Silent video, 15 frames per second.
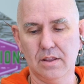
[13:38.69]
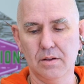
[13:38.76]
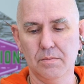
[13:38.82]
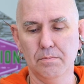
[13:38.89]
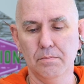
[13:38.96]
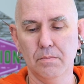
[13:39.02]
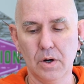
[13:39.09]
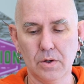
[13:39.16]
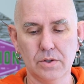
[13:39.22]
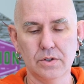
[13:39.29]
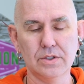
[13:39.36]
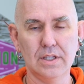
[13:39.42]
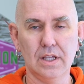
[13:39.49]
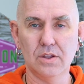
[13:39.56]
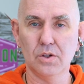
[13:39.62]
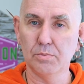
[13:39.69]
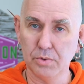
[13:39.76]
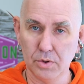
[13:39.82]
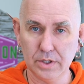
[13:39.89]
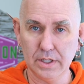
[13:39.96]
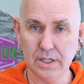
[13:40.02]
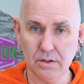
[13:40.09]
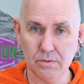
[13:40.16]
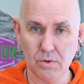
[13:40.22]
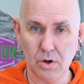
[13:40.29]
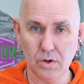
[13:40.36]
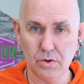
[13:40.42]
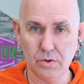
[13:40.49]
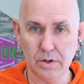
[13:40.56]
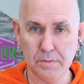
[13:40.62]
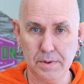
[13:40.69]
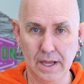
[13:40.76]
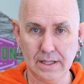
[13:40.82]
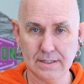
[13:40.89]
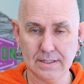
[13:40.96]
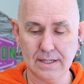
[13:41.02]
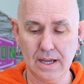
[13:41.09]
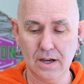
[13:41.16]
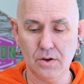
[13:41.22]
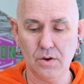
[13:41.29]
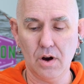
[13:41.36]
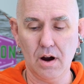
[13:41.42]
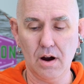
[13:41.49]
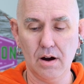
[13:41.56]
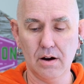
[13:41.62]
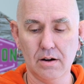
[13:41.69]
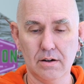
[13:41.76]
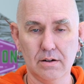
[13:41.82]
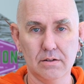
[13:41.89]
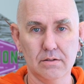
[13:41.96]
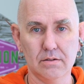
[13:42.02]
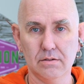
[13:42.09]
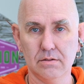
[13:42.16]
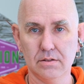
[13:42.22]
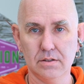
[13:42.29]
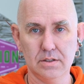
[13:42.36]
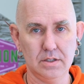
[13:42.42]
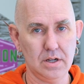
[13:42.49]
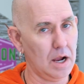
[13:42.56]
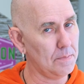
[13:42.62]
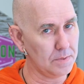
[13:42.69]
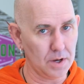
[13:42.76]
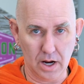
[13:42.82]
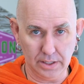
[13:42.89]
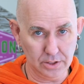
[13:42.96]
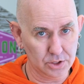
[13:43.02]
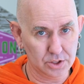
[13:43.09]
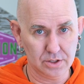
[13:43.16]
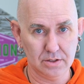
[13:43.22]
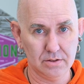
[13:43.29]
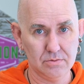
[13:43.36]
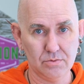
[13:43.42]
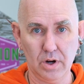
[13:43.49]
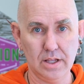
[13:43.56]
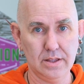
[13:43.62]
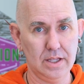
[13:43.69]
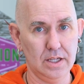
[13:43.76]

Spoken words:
The motors that they're putting in rotary pens now are top-notch, right?